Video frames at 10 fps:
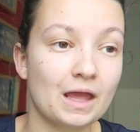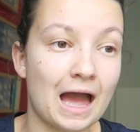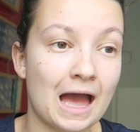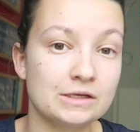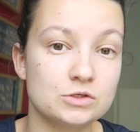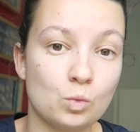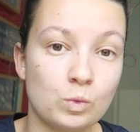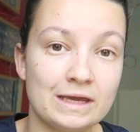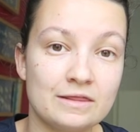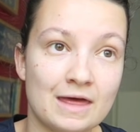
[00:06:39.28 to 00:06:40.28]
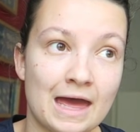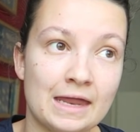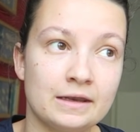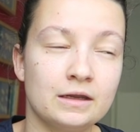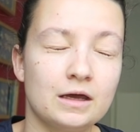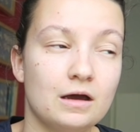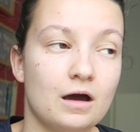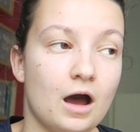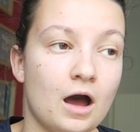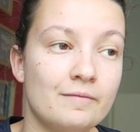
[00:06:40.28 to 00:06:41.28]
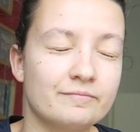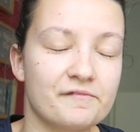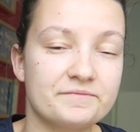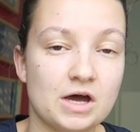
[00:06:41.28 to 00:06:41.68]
and we then um,